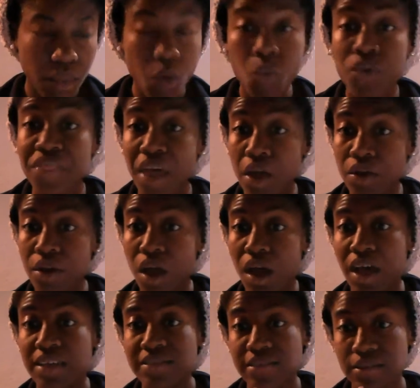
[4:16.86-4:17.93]
without a
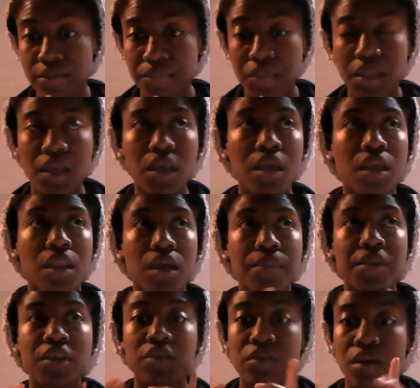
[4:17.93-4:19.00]
cost. And I'm
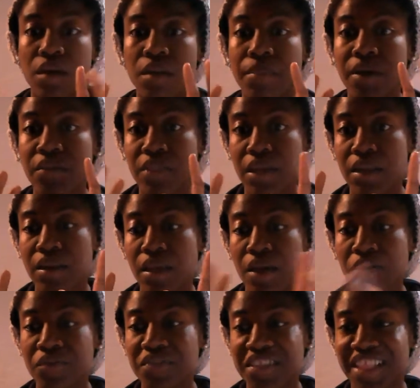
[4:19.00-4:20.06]
gonna talk about that
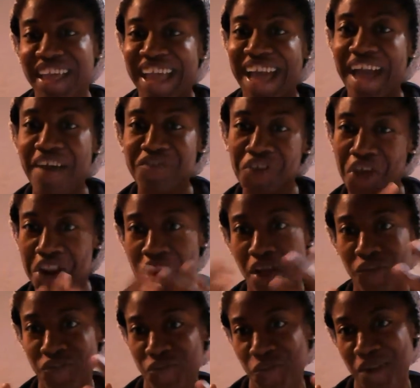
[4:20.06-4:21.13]
now. Like, I have to
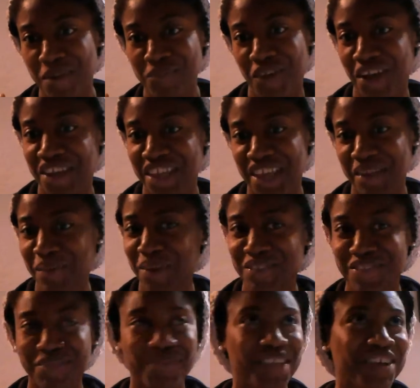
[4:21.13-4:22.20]
announce when I'm talking about
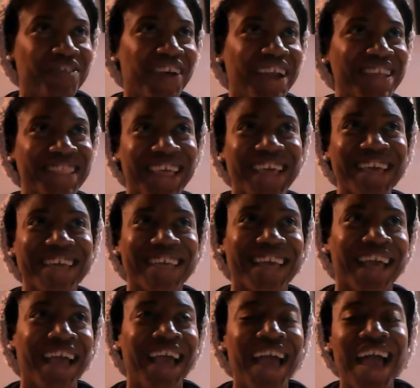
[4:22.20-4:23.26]
something, right? Like,
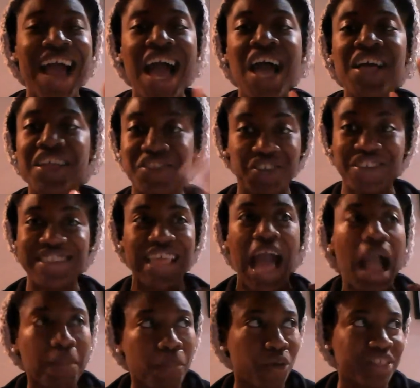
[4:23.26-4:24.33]
just
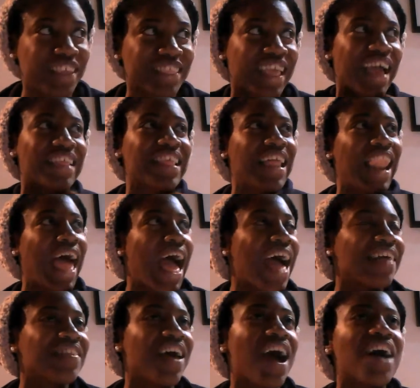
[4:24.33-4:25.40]
talk about it down
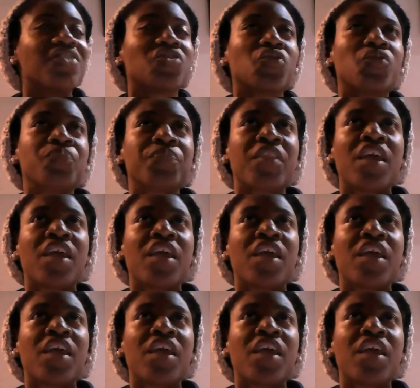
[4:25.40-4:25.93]
the line.